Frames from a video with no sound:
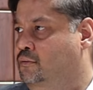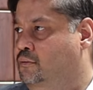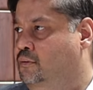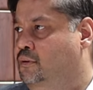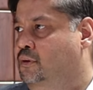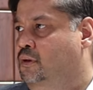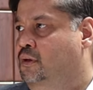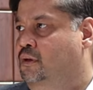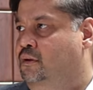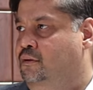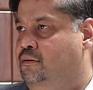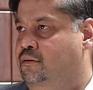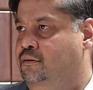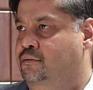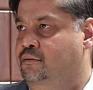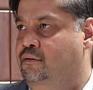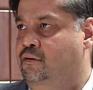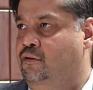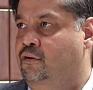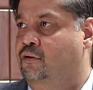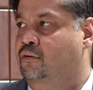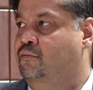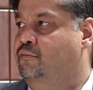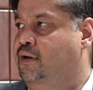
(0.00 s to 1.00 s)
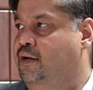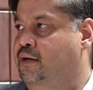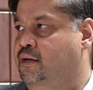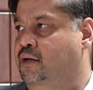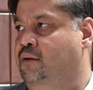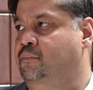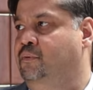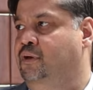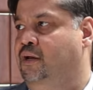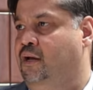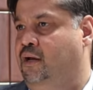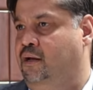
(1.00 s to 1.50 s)
So there's a lot of
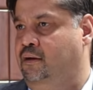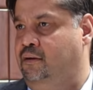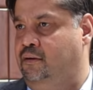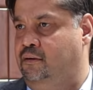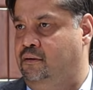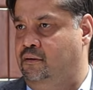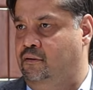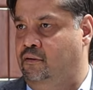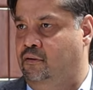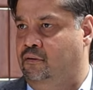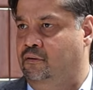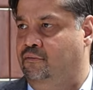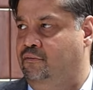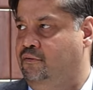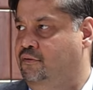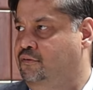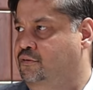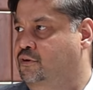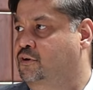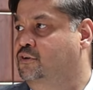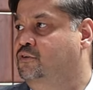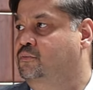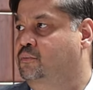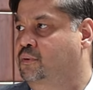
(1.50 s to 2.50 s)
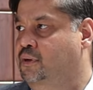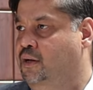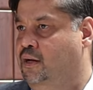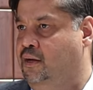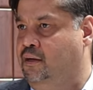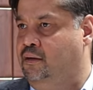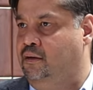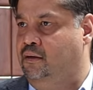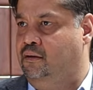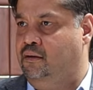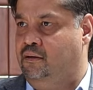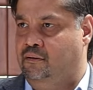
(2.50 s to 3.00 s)
data behind it, a lot of research
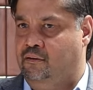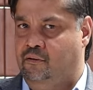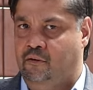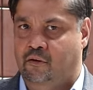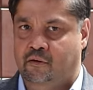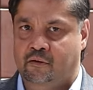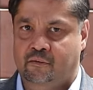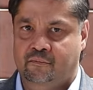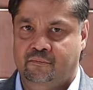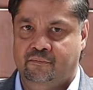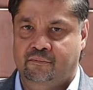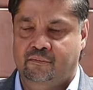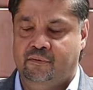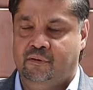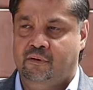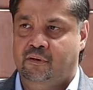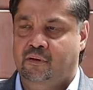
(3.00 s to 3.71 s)
behind it, and a lot of